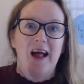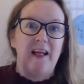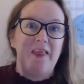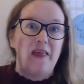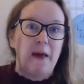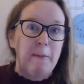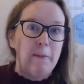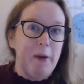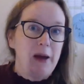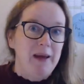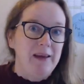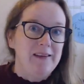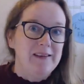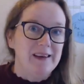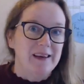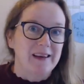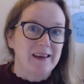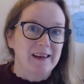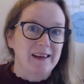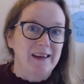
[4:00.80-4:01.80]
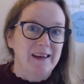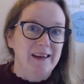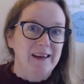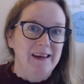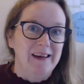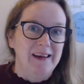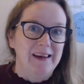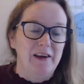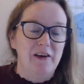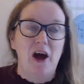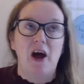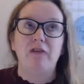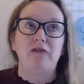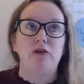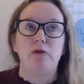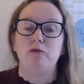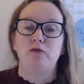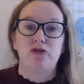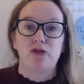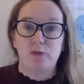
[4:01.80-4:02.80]
then basically
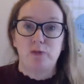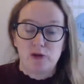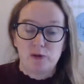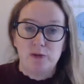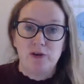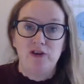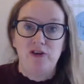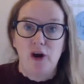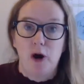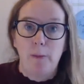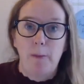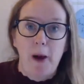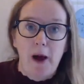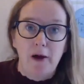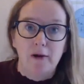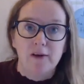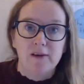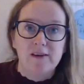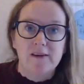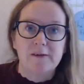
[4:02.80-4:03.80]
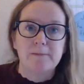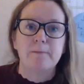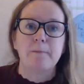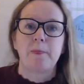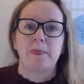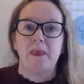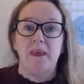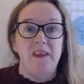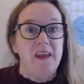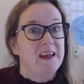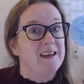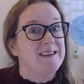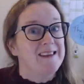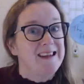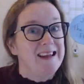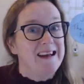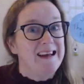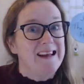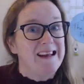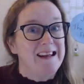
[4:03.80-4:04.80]
from some of your posts, then it's
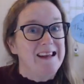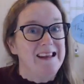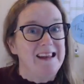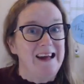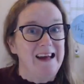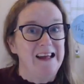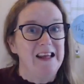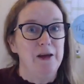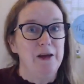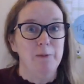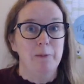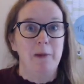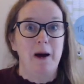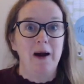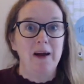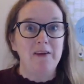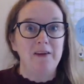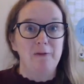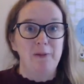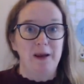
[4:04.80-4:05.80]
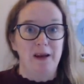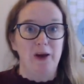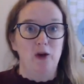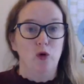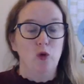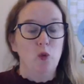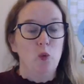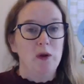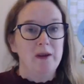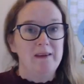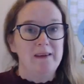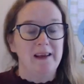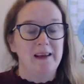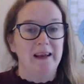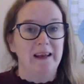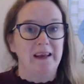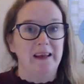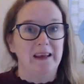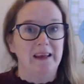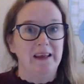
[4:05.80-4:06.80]
likely that you might have been
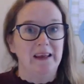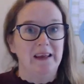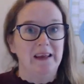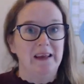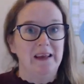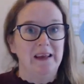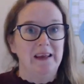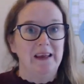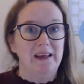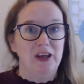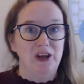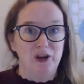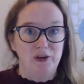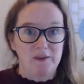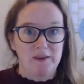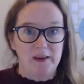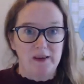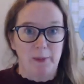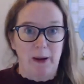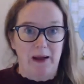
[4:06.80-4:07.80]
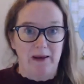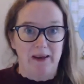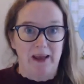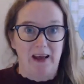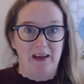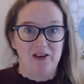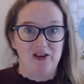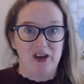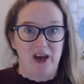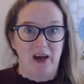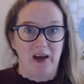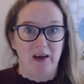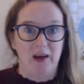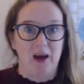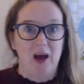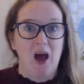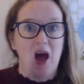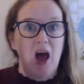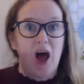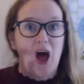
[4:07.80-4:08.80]
unwittingly using a banned hashtag
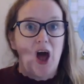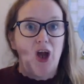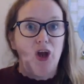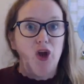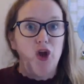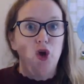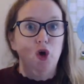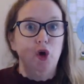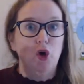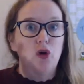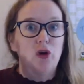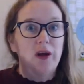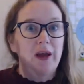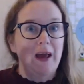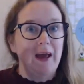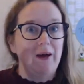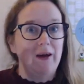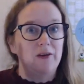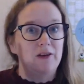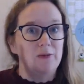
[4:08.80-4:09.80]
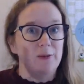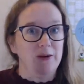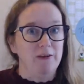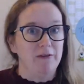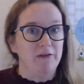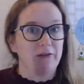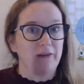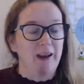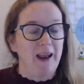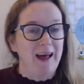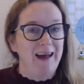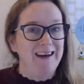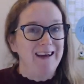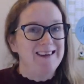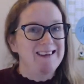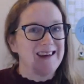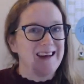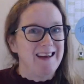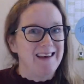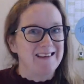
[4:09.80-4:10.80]
and your account has been
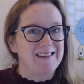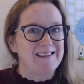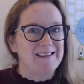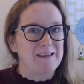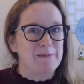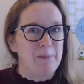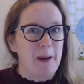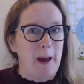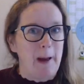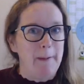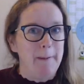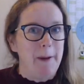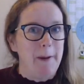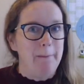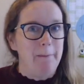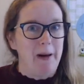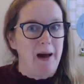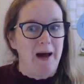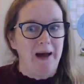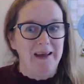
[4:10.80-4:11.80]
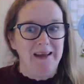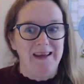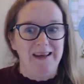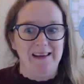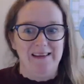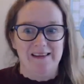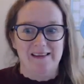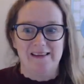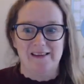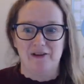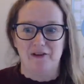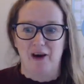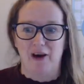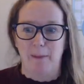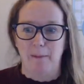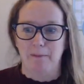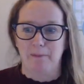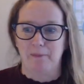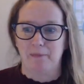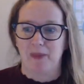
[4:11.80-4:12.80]
flagged as spam by
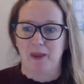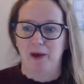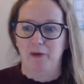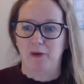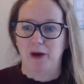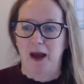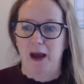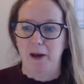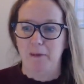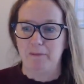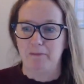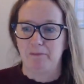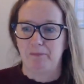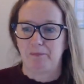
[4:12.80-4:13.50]
Instagram. Okay.